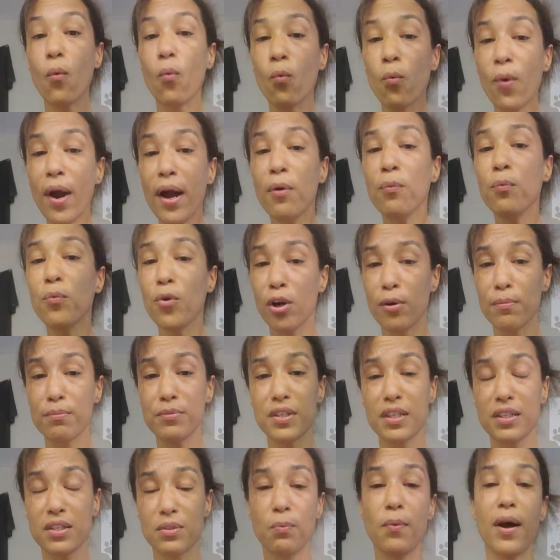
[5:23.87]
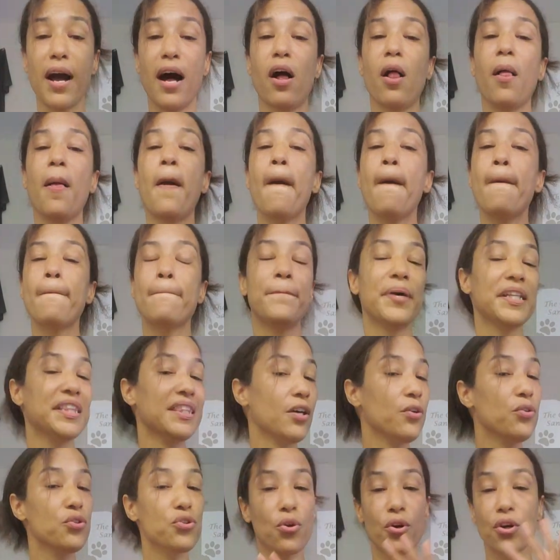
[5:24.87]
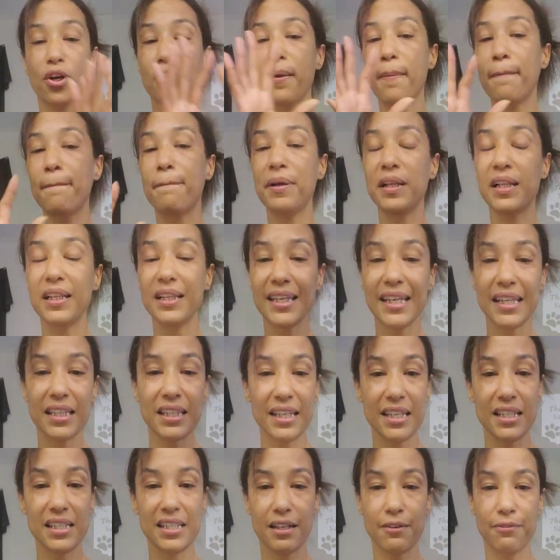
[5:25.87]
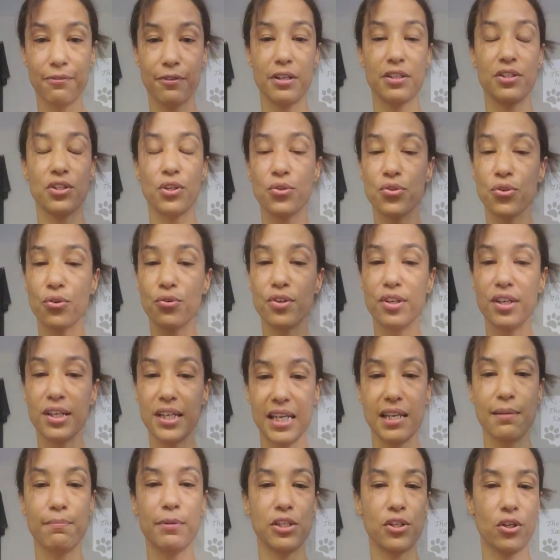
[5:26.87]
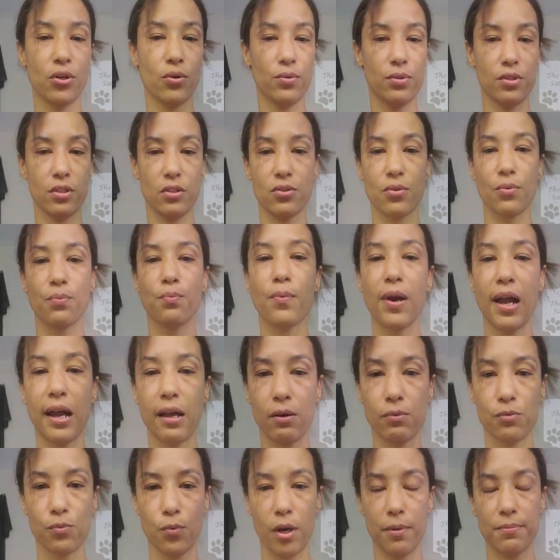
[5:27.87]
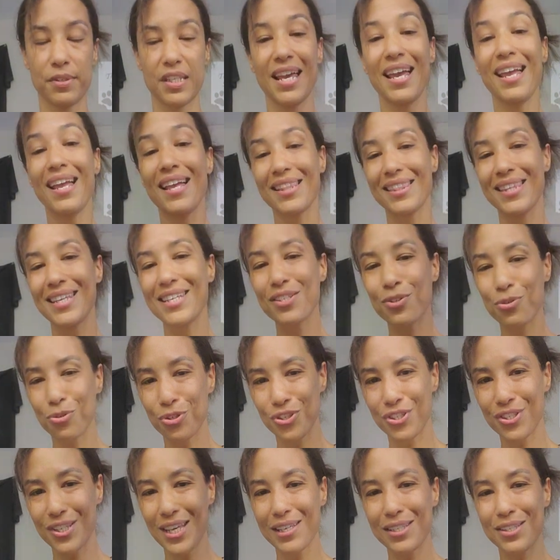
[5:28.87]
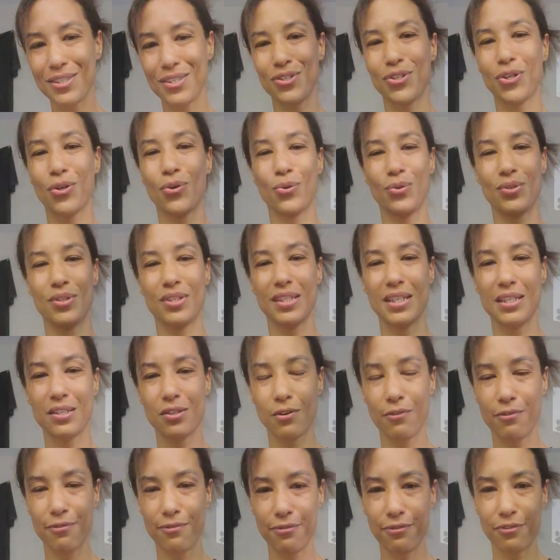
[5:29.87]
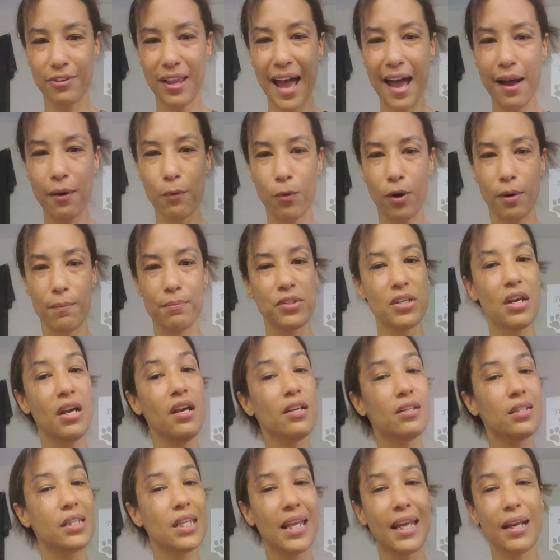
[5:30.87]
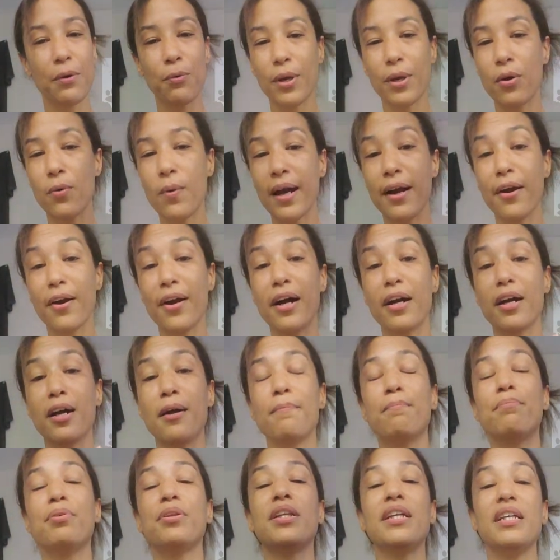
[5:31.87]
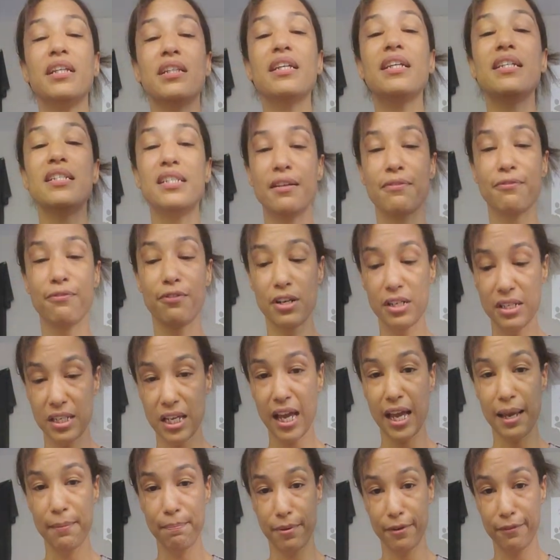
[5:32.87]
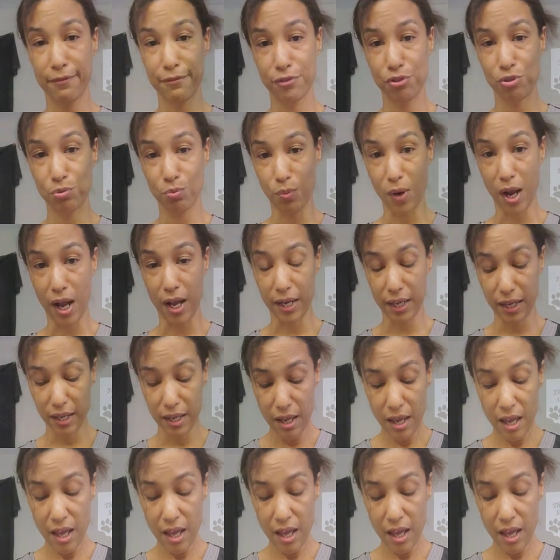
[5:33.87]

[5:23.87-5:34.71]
roundworms as well. But those are completely different. So those are nematodes, those are roundworms. These are cestodes, these are flatworms. So they require a completely different type of drug.